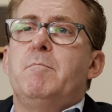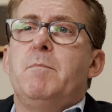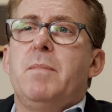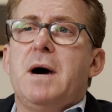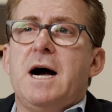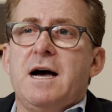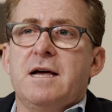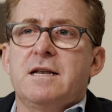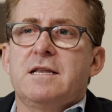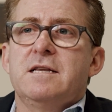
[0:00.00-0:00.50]

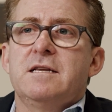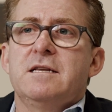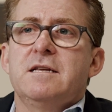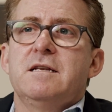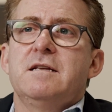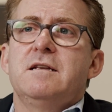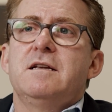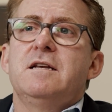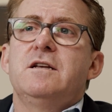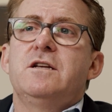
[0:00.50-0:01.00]
but
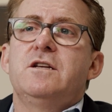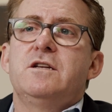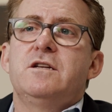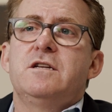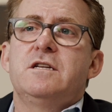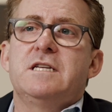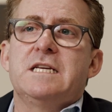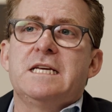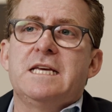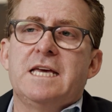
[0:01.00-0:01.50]

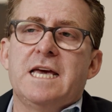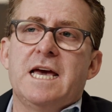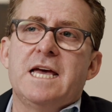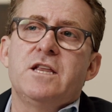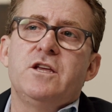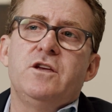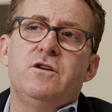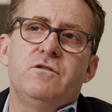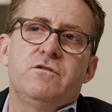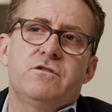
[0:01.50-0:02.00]
to
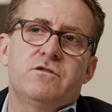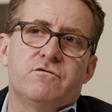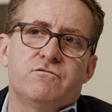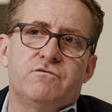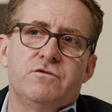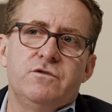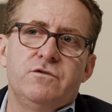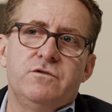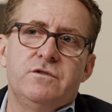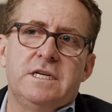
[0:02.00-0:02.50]
get you
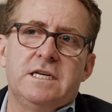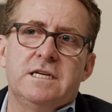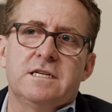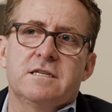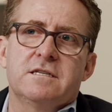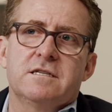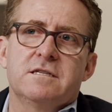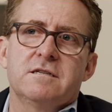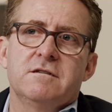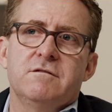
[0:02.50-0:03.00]
through
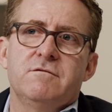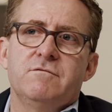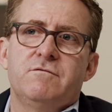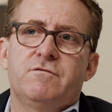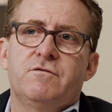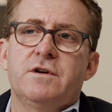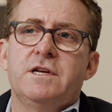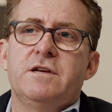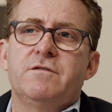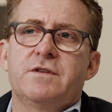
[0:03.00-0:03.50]
this
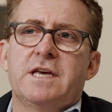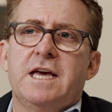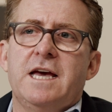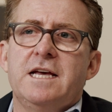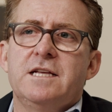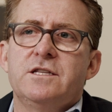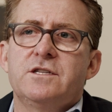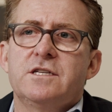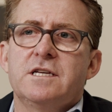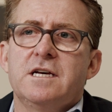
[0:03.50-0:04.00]
free of
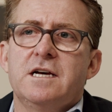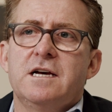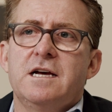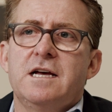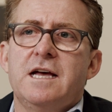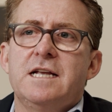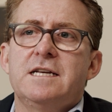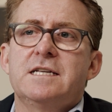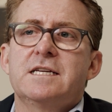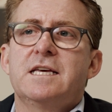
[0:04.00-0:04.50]
cancer
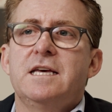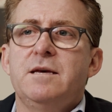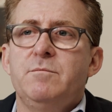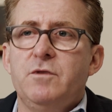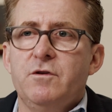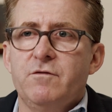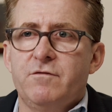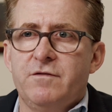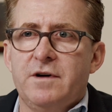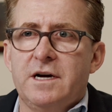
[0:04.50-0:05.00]
and to keep
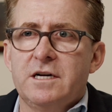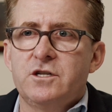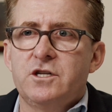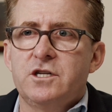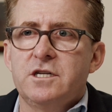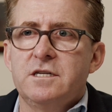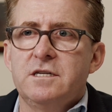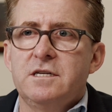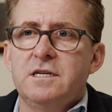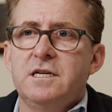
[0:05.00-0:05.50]
your
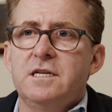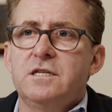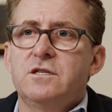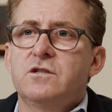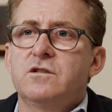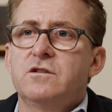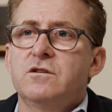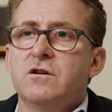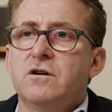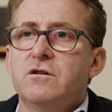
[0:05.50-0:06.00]
function, it's
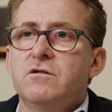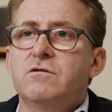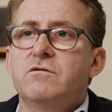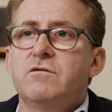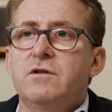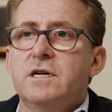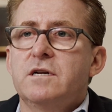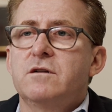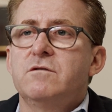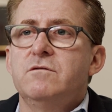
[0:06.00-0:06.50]
so
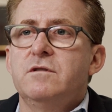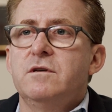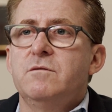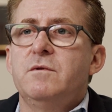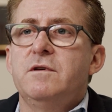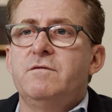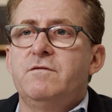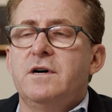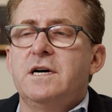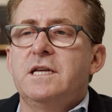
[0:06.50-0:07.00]
critical that
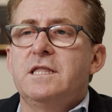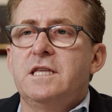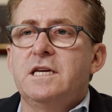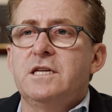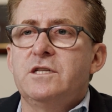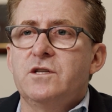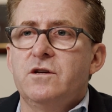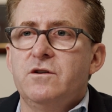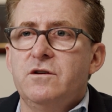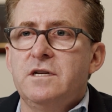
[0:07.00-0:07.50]
we find
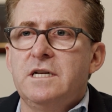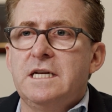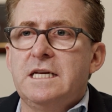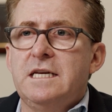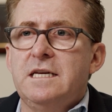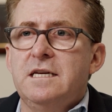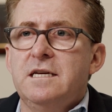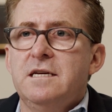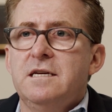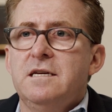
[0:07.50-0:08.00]
things
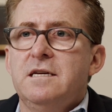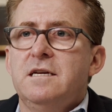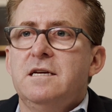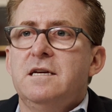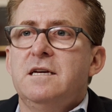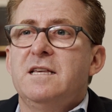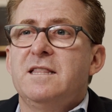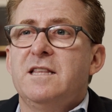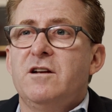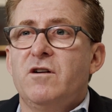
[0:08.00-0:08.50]
early.
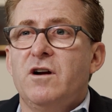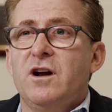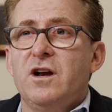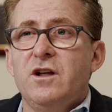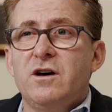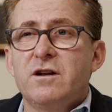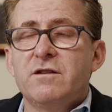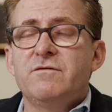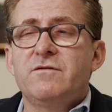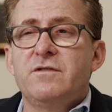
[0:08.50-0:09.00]
There are a
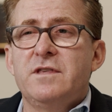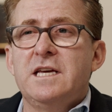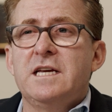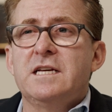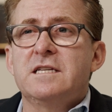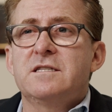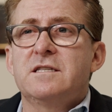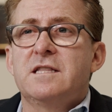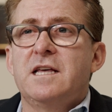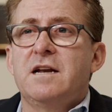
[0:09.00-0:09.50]
lot of
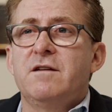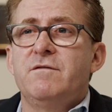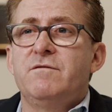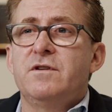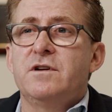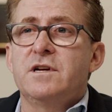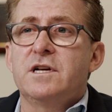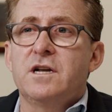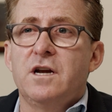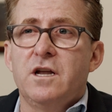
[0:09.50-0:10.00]
things that are
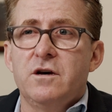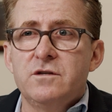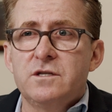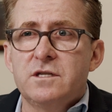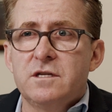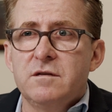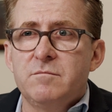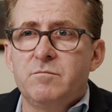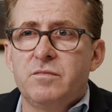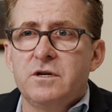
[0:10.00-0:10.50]
very close
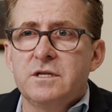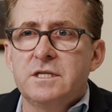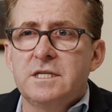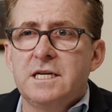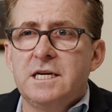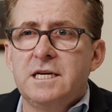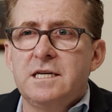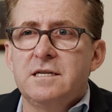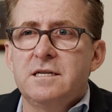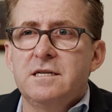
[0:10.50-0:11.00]
to the
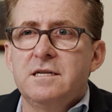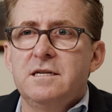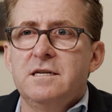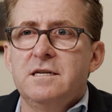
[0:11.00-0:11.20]
prostate